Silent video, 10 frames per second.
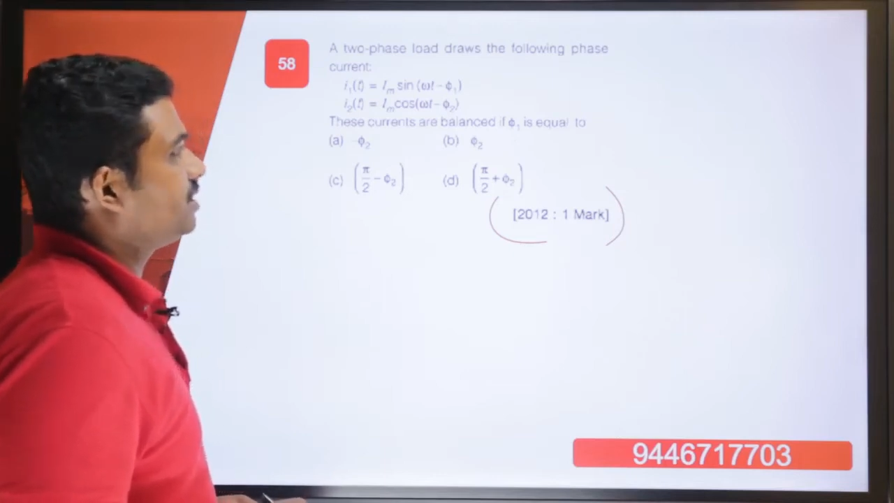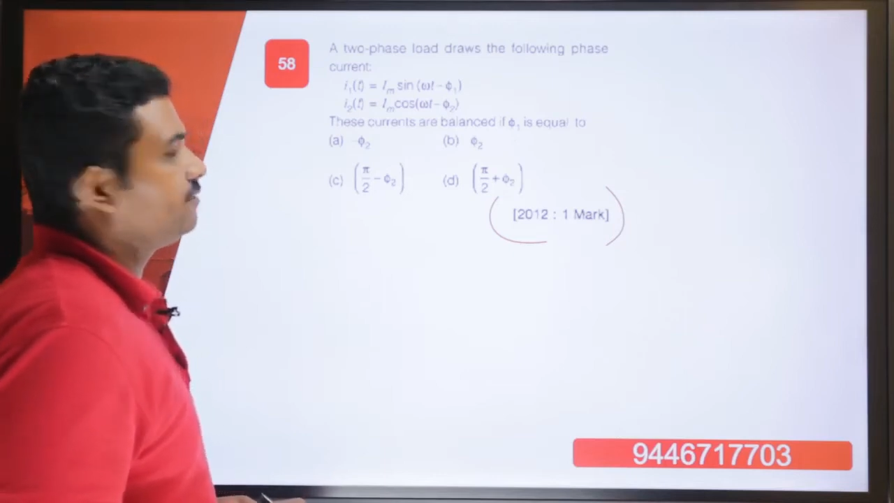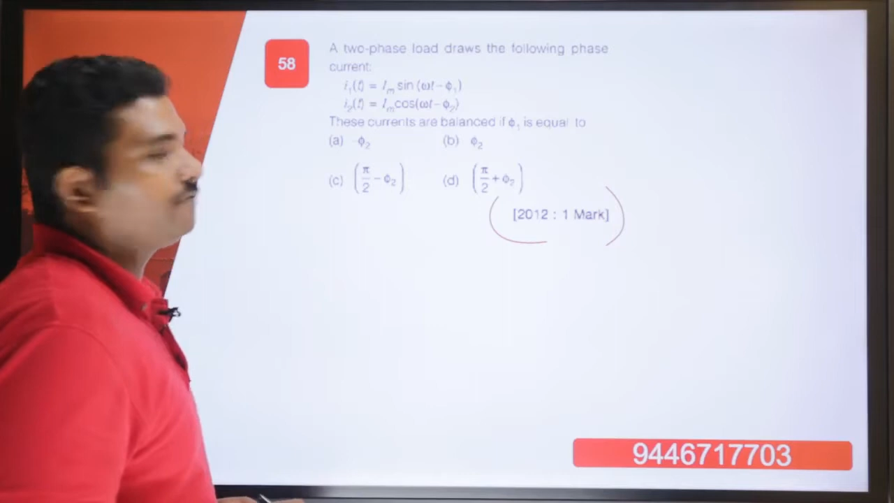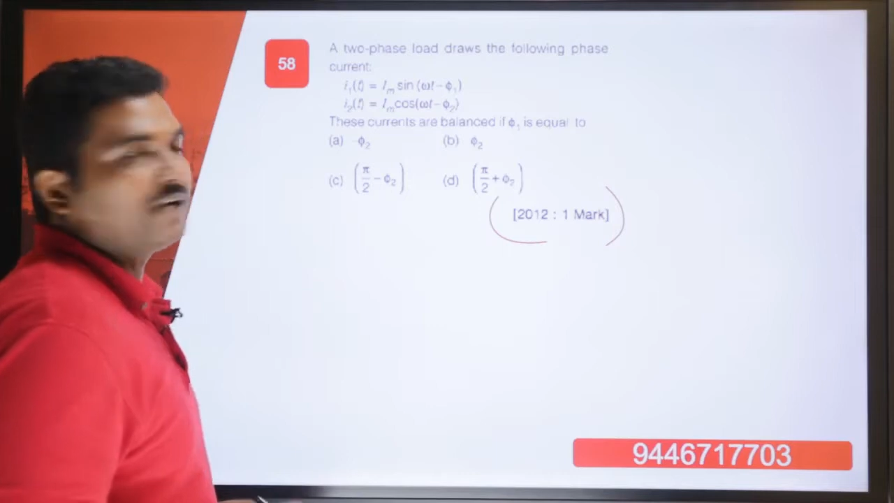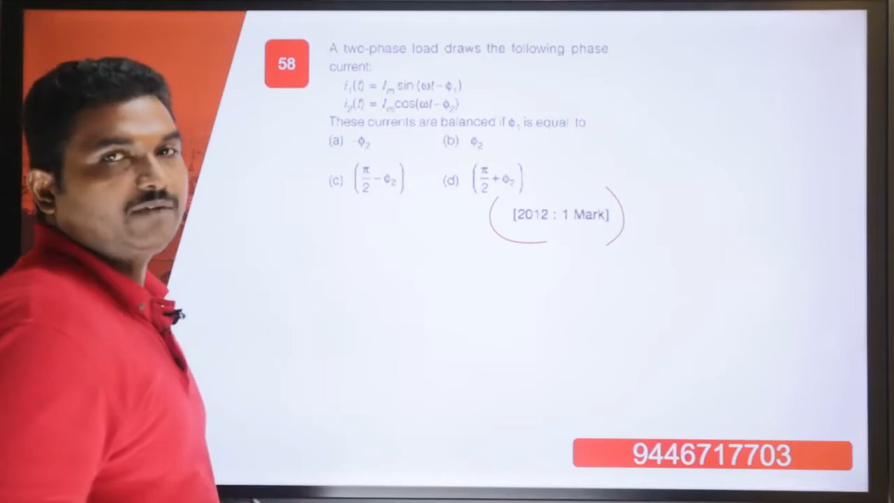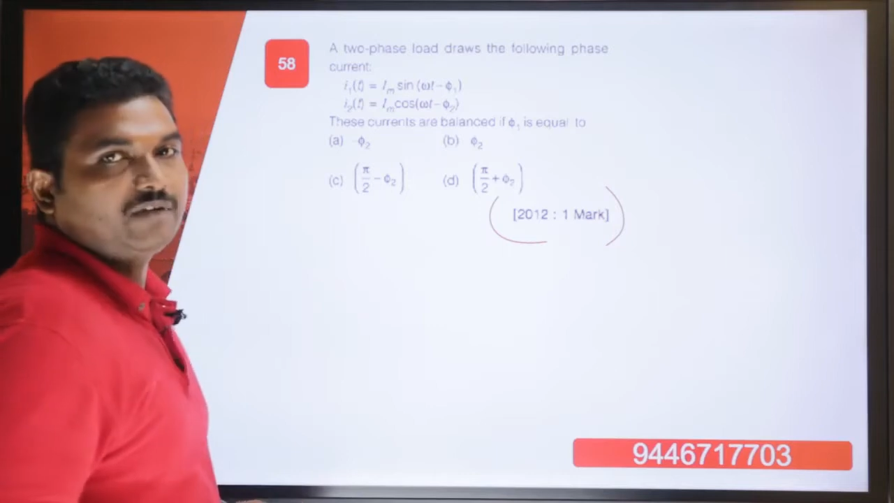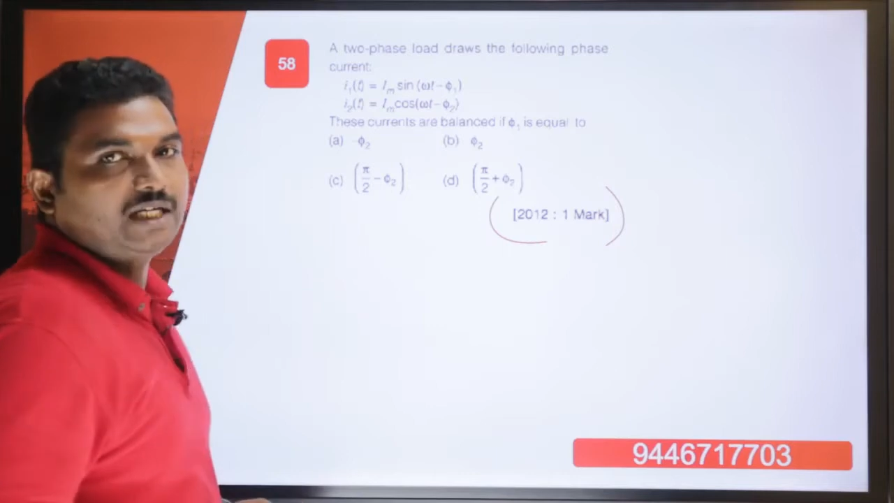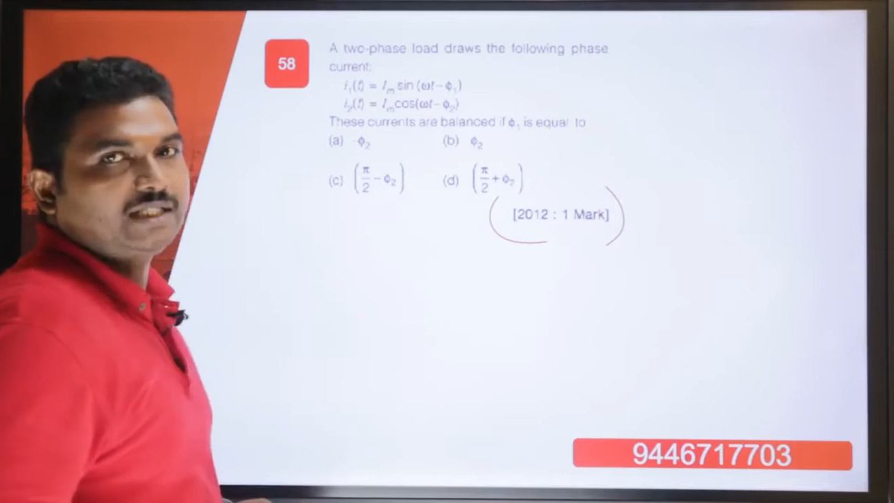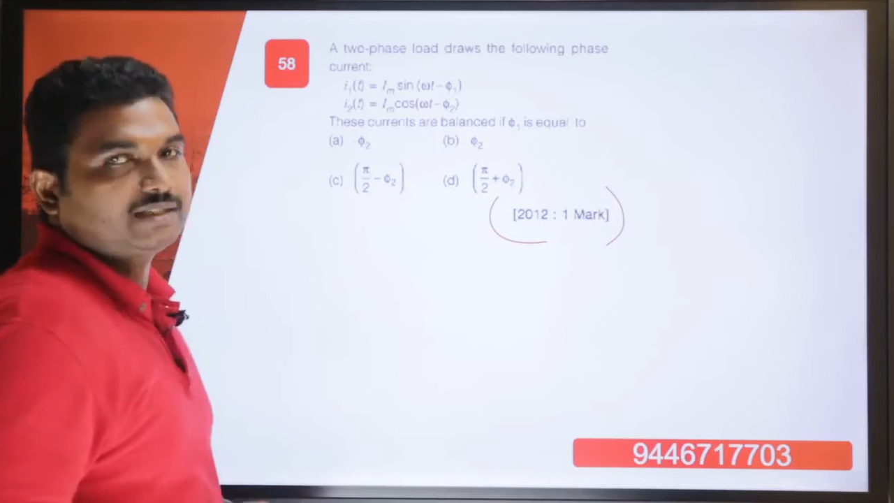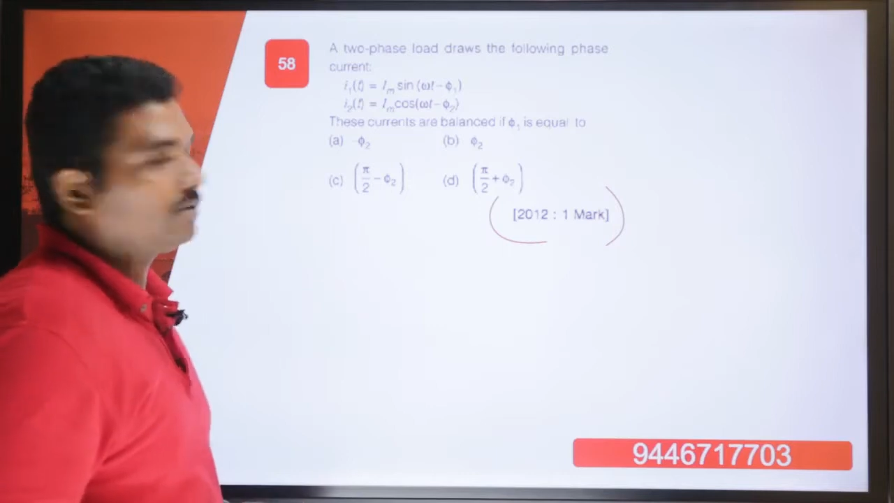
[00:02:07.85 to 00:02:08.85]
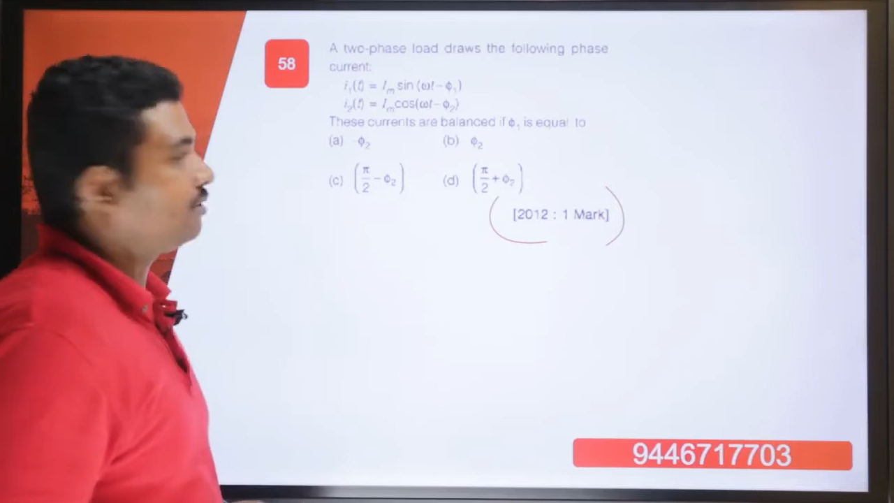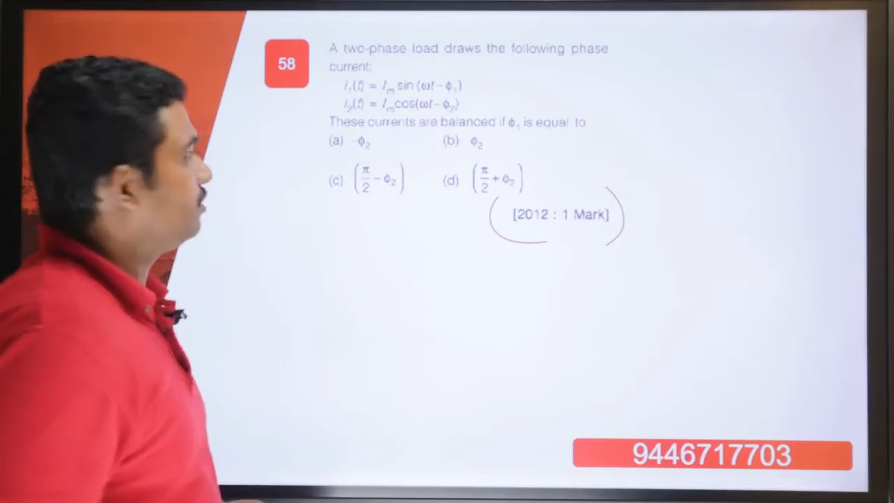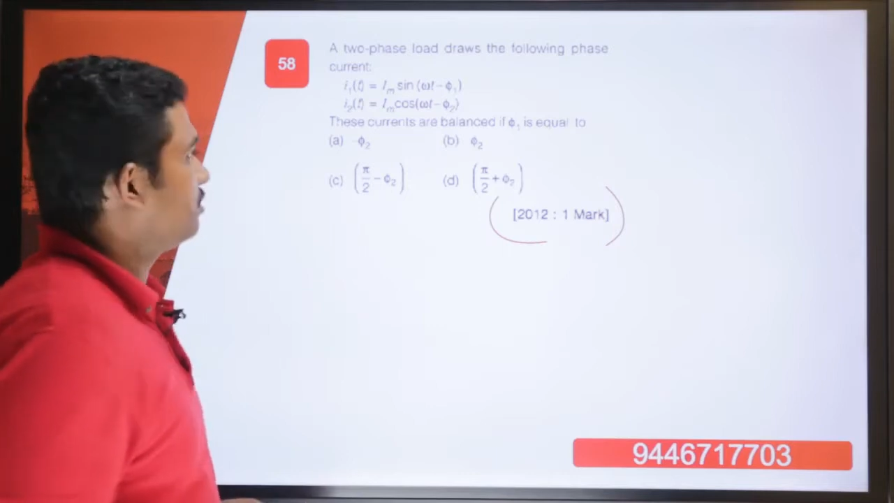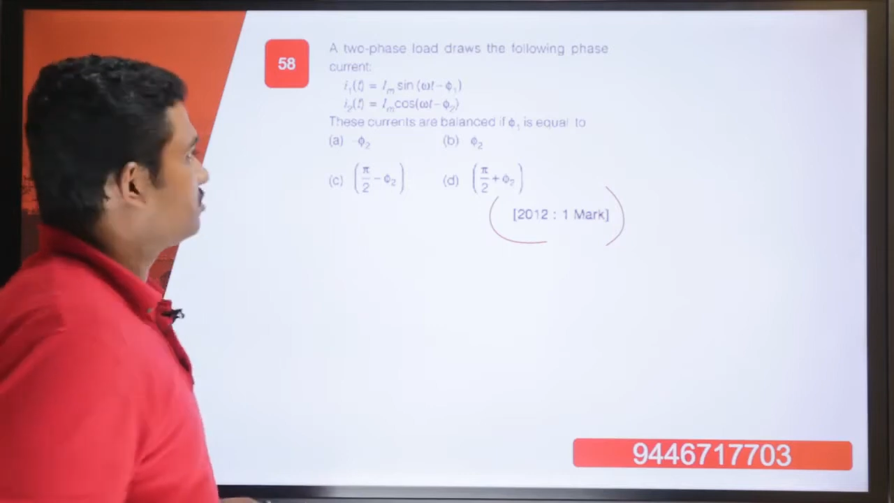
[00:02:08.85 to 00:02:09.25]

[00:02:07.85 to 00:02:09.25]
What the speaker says: if phi1 is equal to.